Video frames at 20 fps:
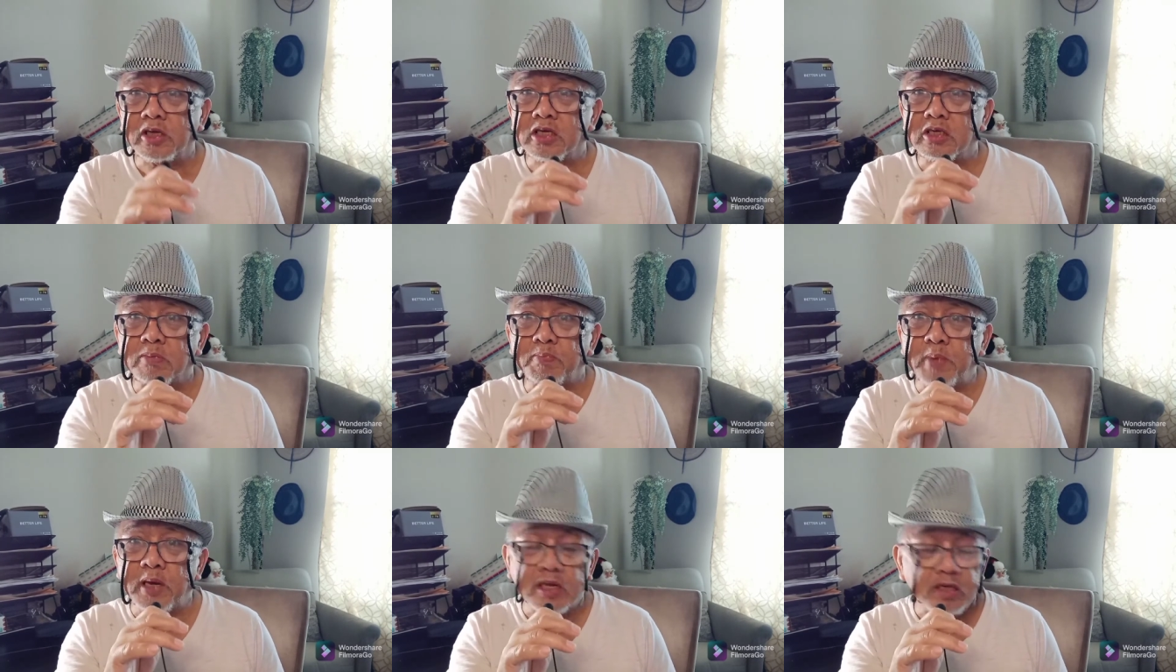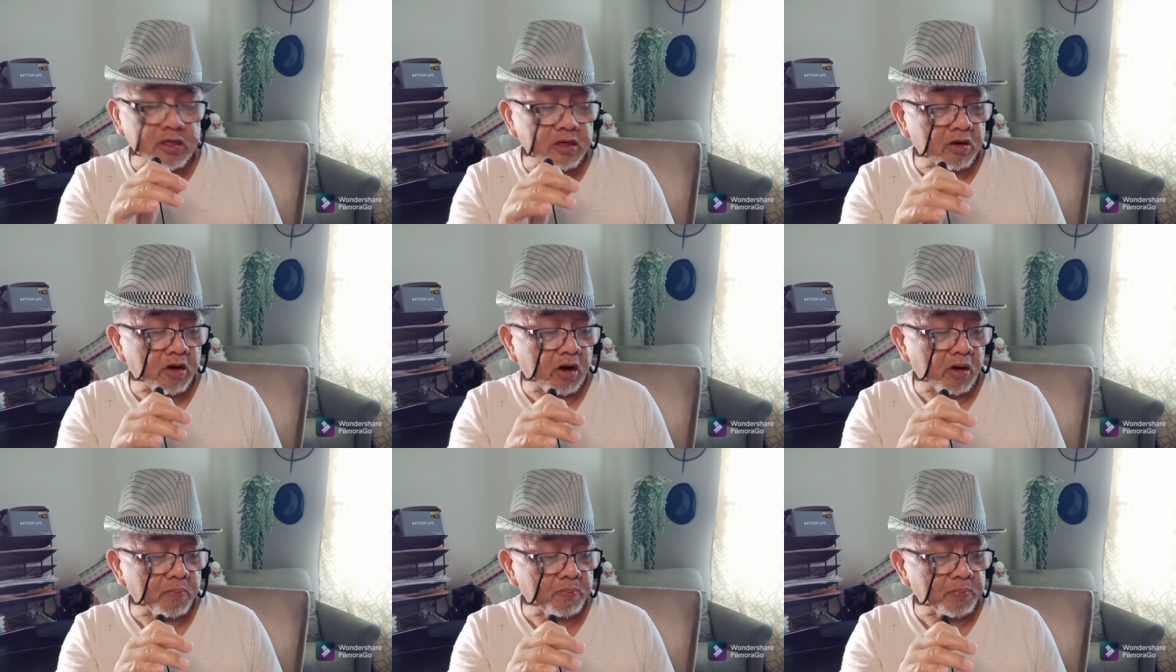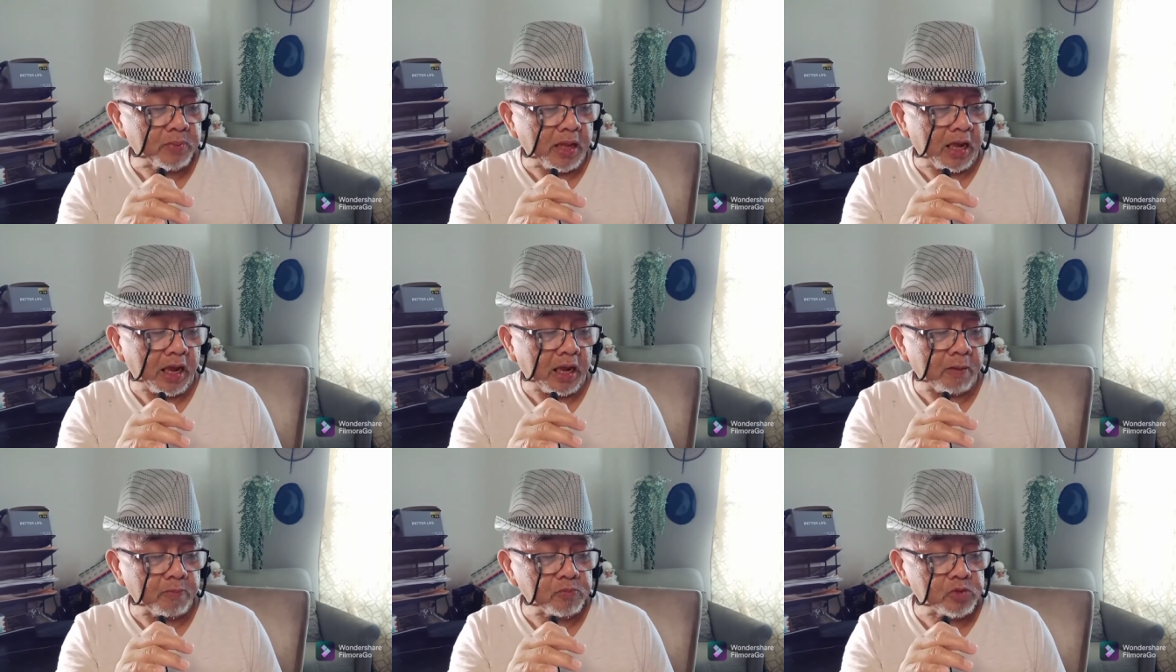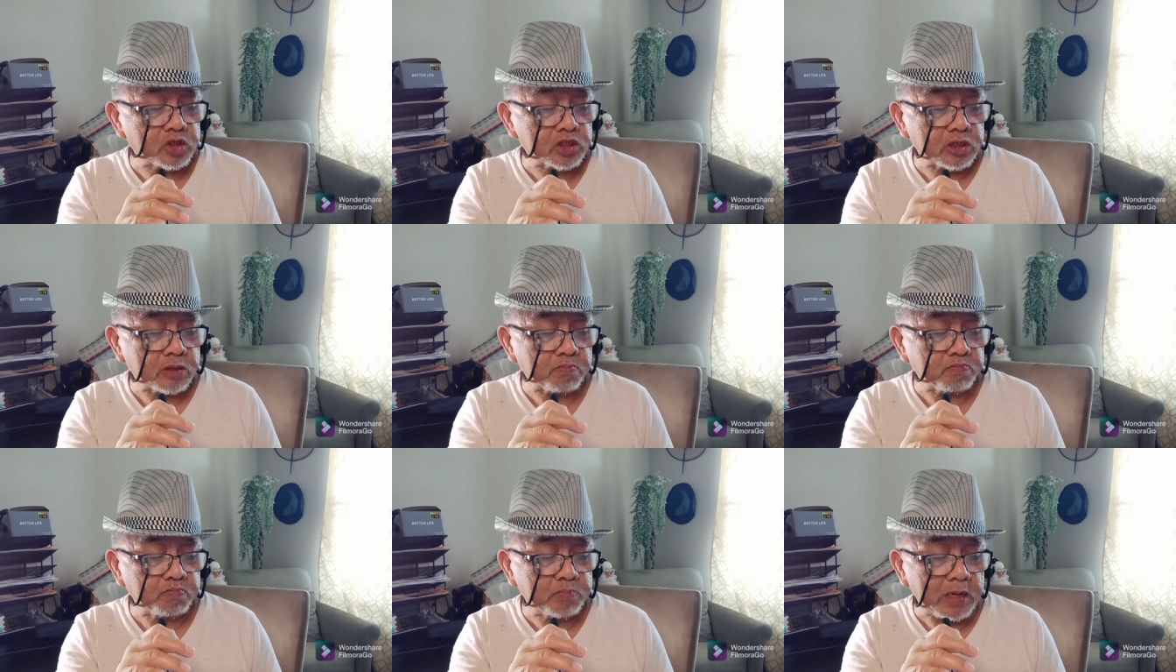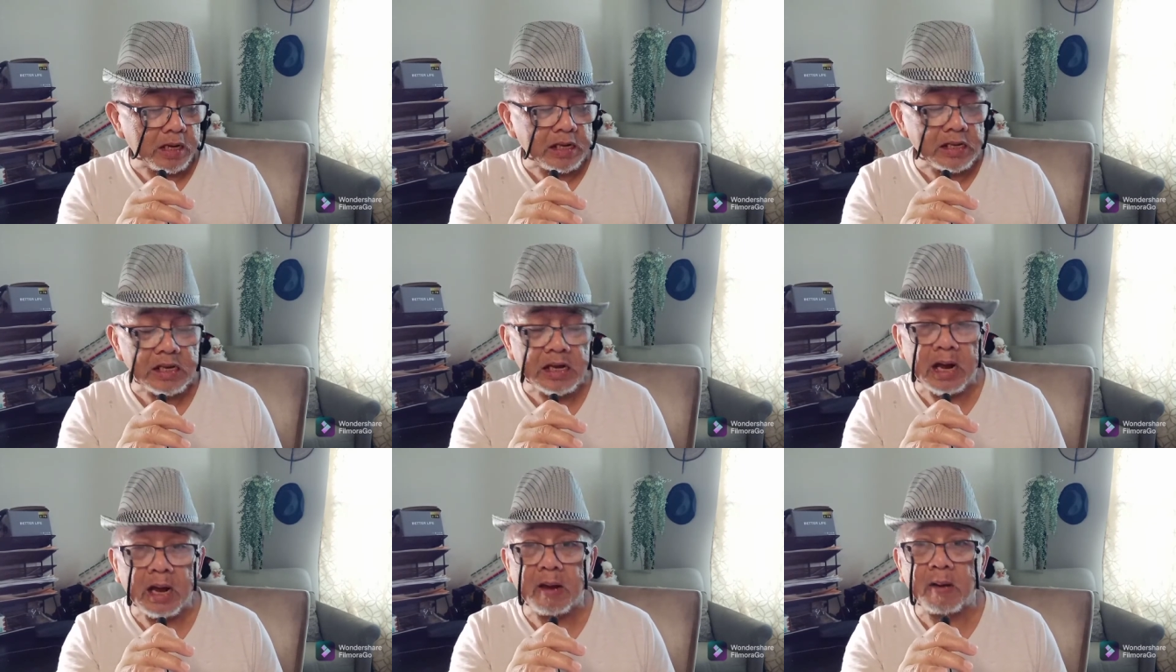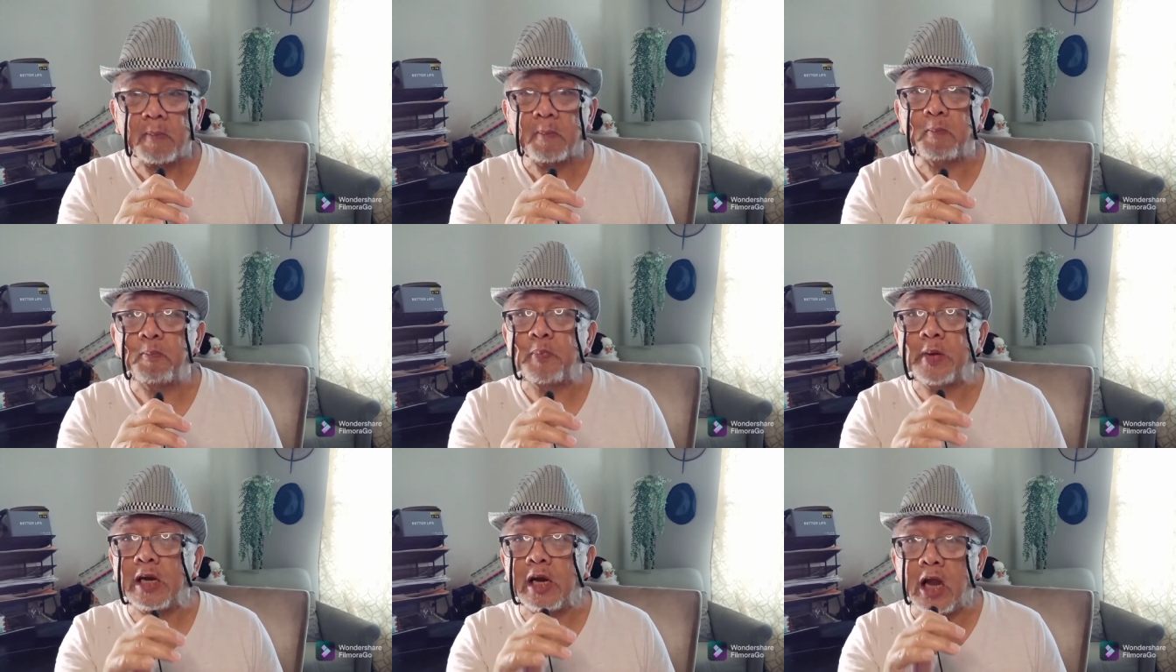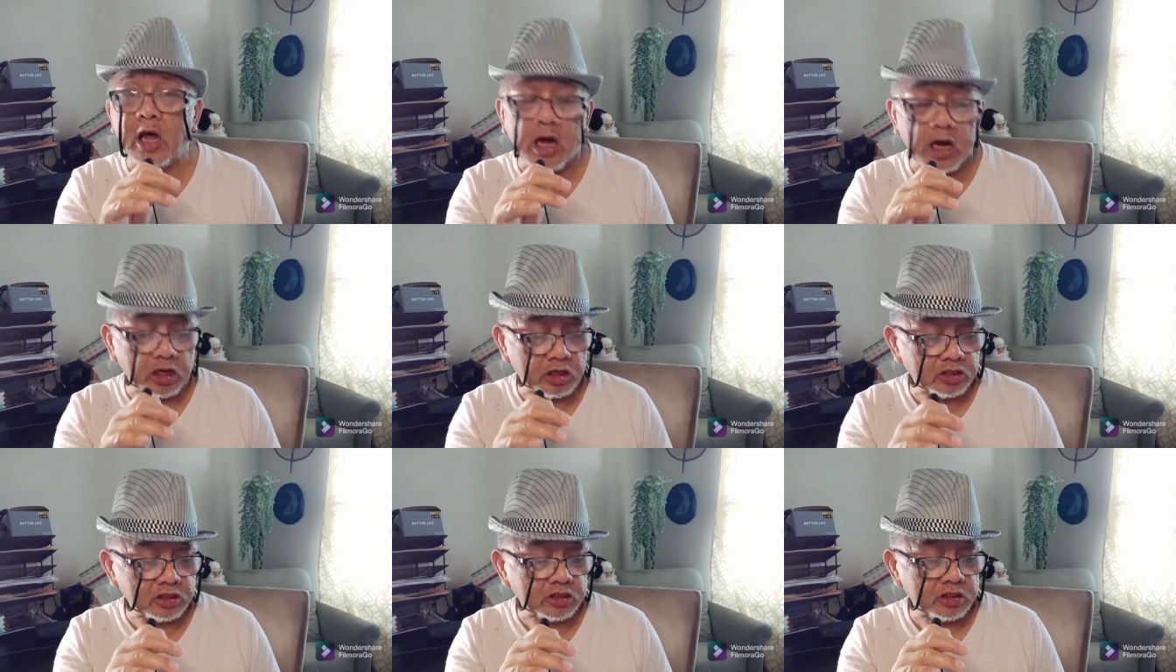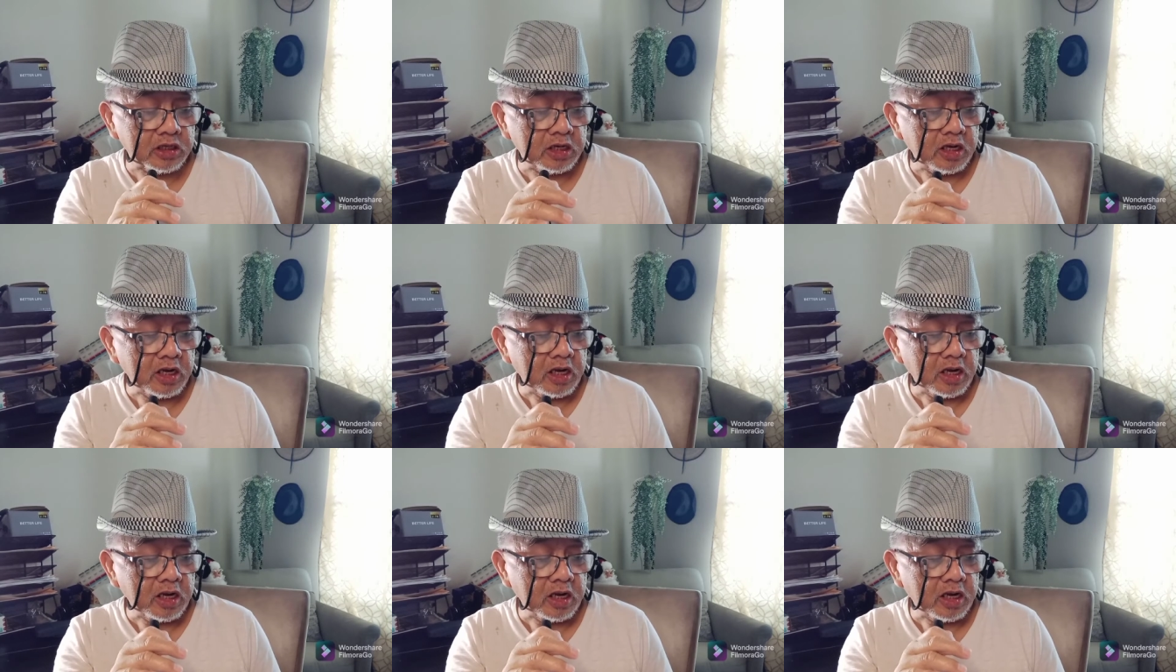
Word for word: this video of MG Billa blogs,